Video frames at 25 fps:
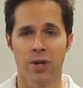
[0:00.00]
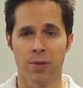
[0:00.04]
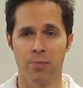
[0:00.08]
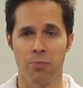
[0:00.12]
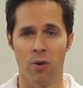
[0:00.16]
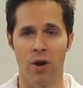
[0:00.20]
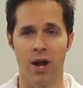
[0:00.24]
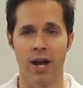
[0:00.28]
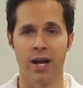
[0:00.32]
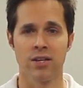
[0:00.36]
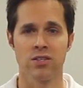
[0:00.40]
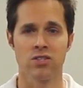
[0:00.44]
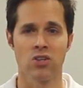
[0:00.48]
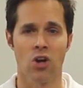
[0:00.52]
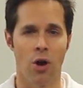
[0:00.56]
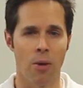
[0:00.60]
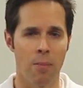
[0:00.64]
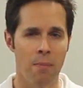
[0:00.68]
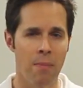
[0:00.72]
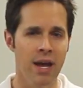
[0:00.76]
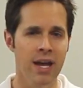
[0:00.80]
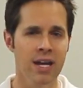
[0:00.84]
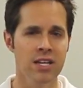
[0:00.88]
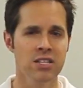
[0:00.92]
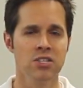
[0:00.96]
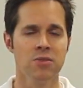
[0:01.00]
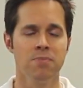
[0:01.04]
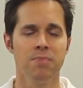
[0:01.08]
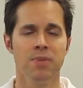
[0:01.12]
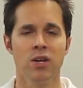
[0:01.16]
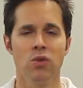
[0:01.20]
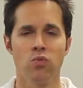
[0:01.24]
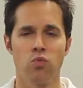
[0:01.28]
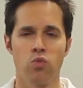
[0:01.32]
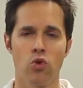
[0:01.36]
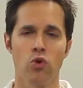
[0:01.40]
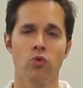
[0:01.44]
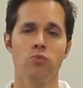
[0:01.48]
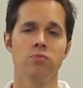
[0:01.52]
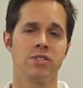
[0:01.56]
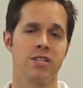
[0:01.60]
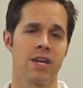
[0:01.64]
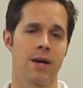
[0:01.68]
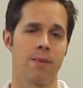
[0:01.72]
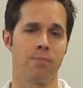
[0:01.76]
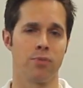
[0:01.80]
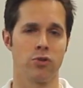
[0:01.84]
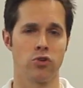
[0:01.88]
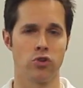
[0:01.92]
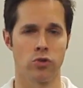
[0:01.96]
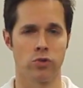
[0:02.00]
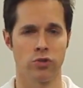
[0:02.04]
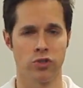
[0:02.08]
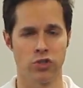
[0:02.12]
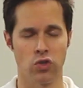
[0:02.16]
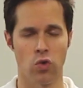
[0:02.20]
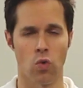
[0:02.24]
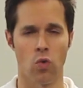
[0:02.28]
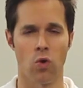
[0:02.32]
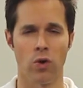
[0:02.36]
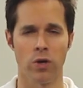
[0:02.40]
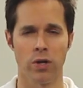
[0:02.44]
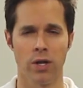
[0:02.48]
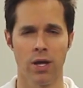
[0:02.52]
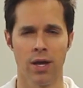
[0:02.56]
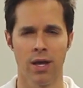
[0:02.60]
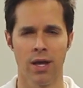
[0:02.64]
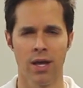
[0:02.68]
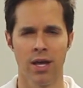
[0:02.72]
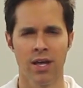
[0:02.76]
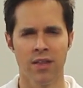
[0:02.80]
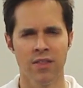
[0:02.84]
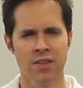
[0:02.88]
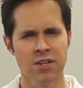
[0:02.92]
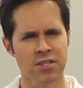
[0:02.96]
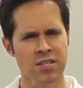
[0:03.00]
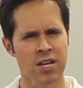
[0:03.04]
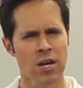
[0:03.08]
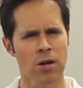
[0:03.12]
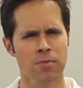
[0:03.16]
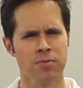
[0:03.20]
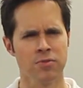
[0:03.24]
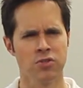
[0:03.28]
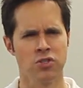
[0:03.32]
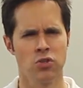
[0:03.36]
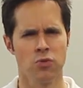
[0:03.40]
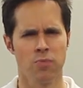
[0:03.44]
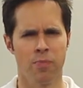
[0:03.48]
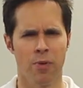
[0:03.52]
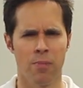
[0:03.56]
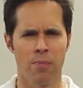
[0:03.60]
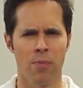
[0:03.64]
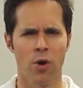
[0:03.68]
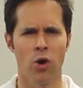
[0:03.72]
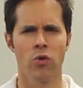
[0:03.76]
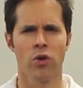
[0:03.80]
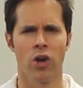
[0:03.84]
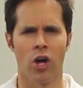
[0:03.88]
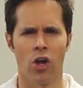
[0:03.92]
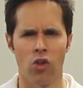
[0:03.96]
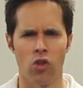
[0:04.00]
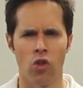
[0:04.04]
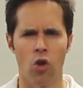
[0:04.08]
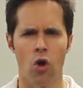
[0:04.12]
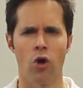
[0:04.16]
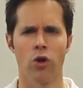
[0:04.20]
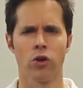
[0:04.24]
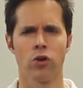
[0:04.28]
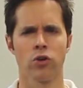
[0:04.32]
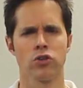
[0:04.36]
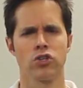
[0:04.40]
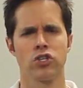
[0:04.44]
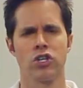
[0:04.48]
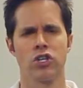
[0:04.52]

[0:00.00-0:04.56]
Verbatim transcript: prepregs are made to be room temperature stored. This helps to promote a longer